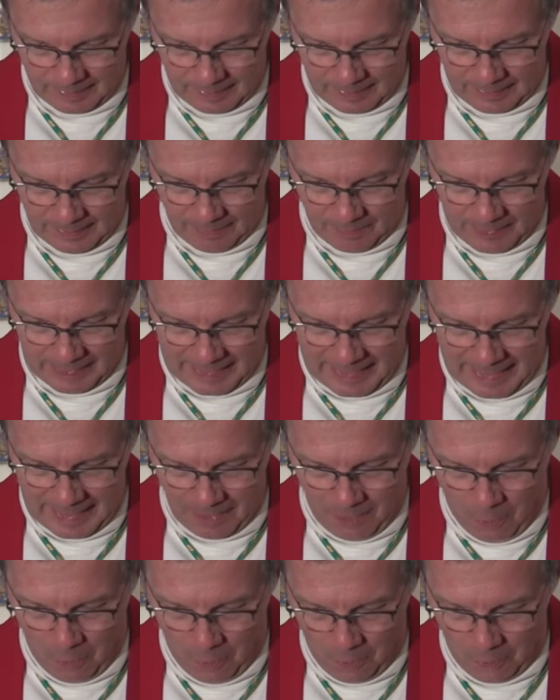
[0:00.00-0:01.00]
Yet we
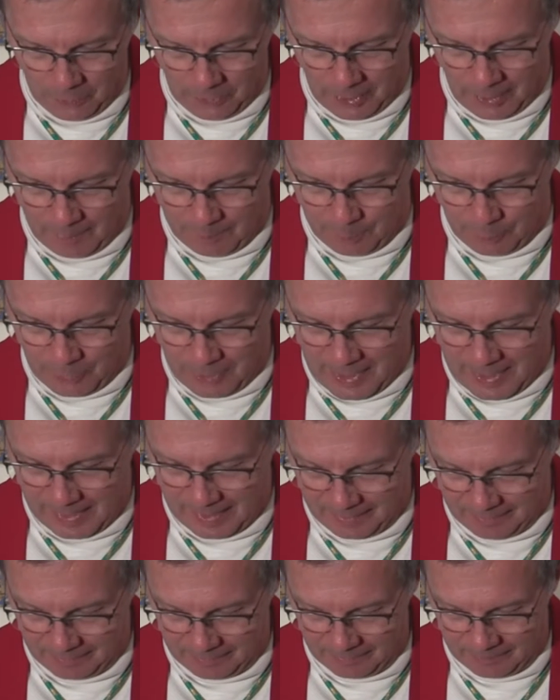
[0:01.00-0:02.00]
can't hold our
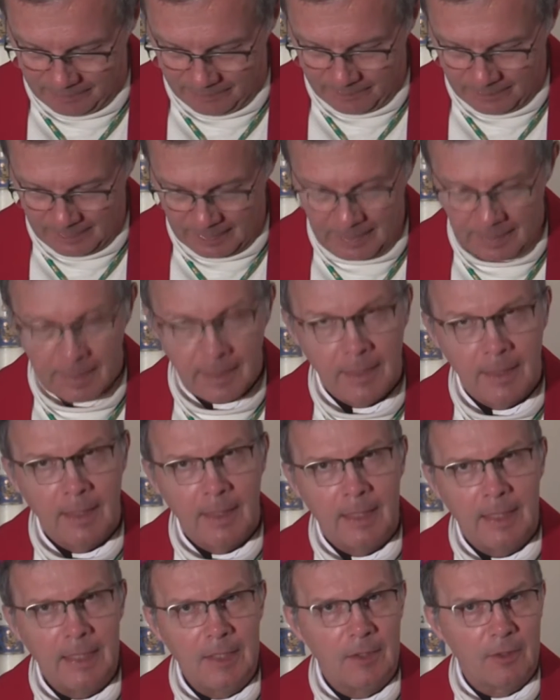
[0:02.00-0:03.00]
breath,
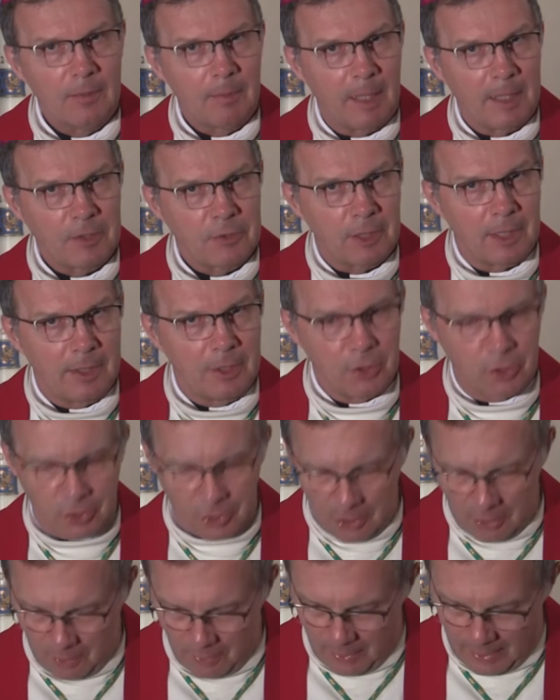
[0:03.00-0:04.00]
either by trying to
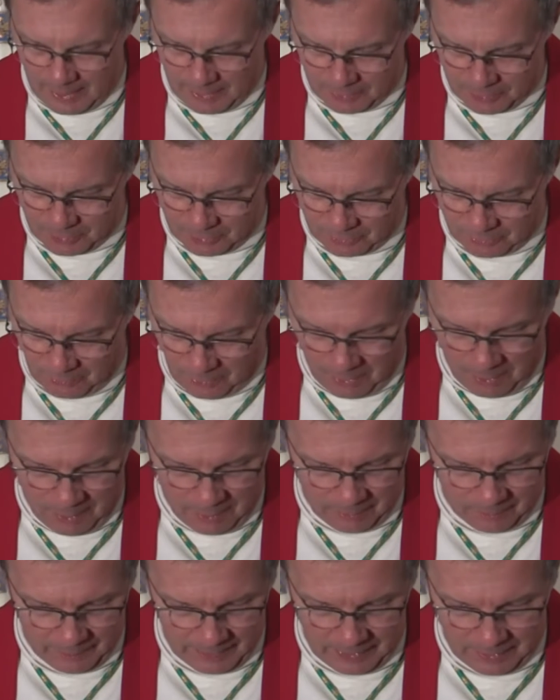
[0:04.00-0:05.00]
show how
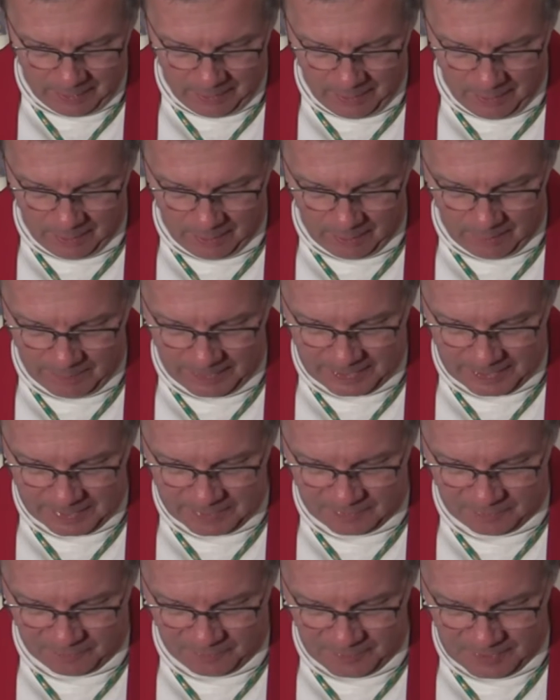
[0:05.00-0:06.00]
strong we are or
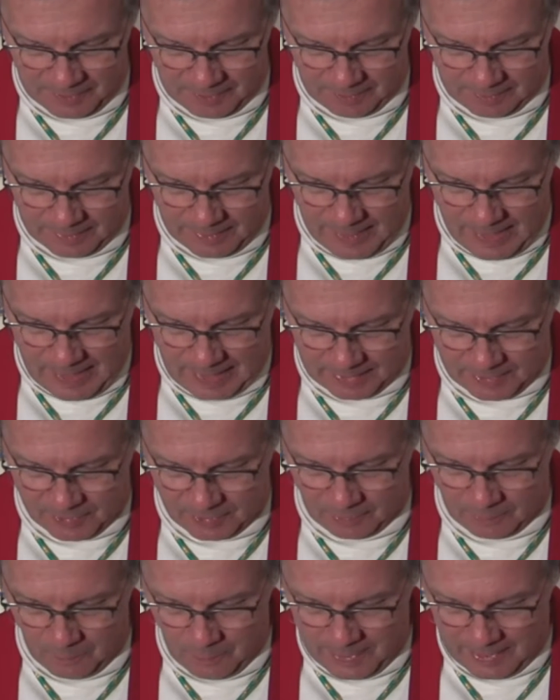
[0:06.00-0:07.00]
because fear knocks
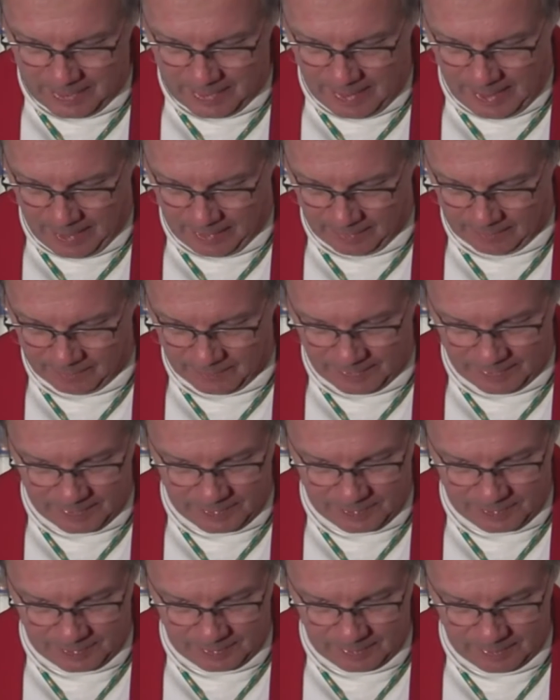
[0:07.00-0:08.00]
the wind out of
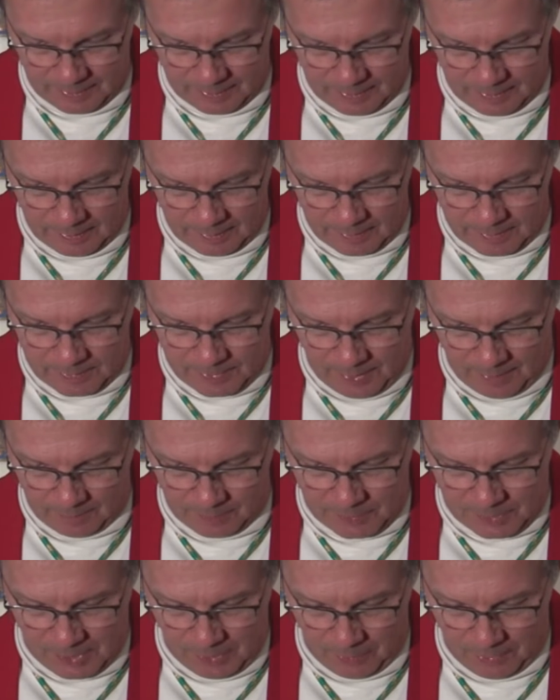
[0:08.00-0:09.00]
us.
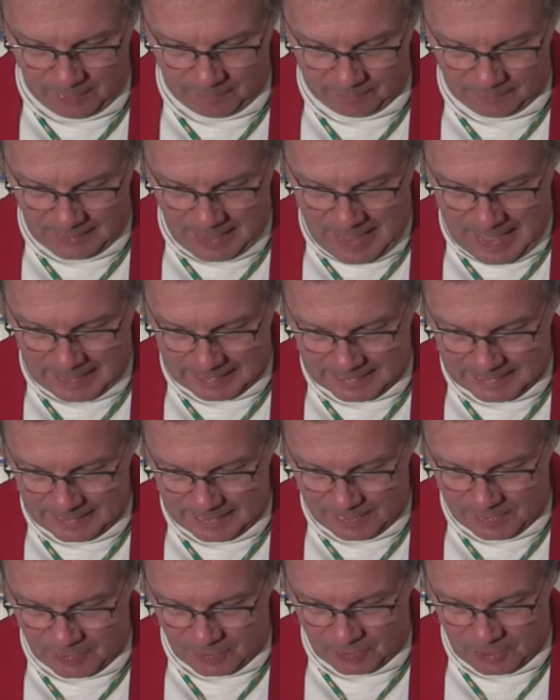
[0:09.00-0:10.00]
Some sort of
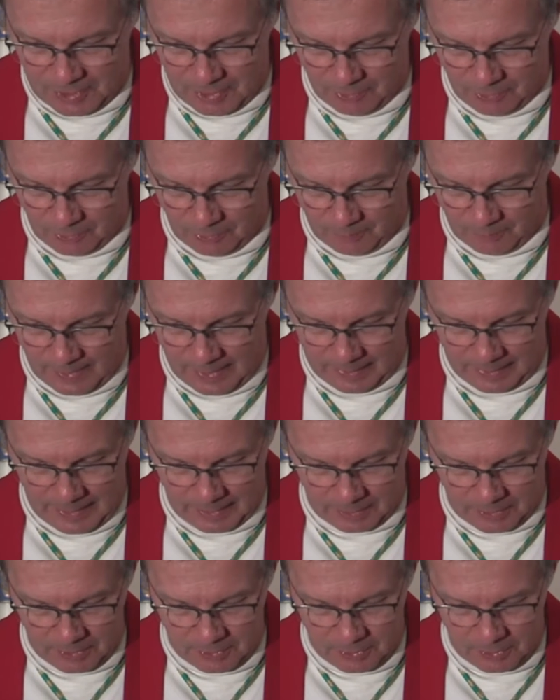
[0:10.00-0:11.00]
locked-in syndrome then
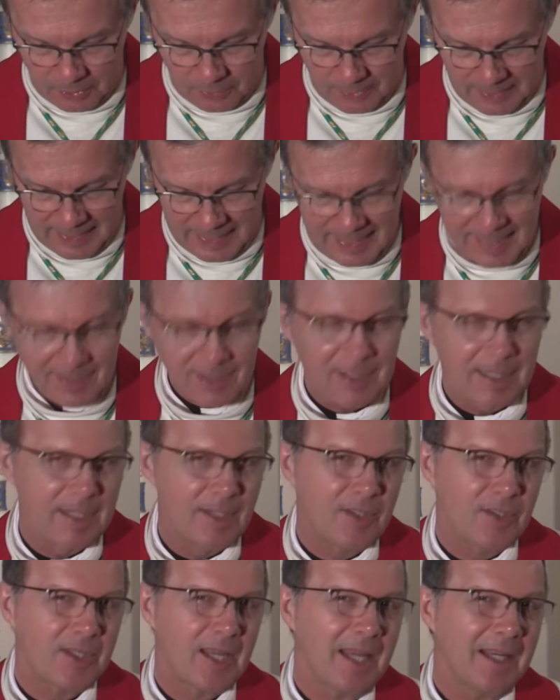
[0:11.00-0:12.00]
that can too easily
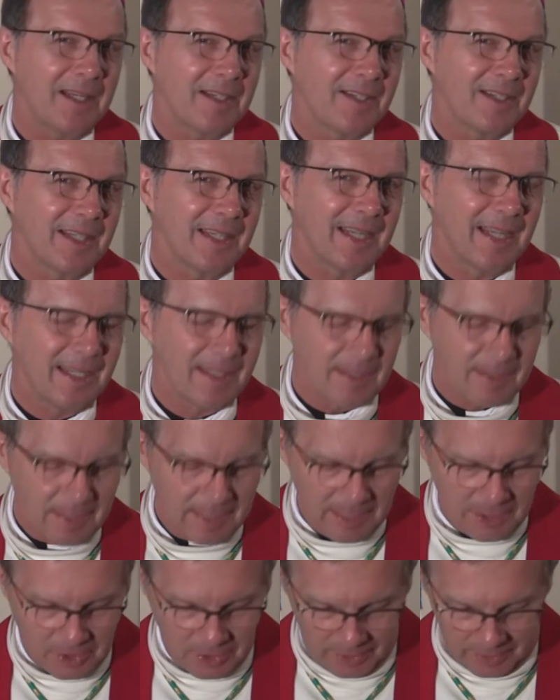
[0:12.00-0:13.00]
set us
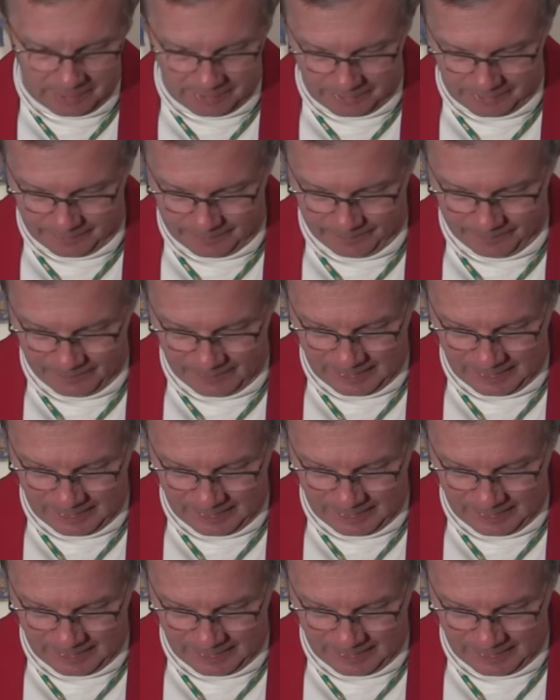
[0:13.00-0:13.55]
against each other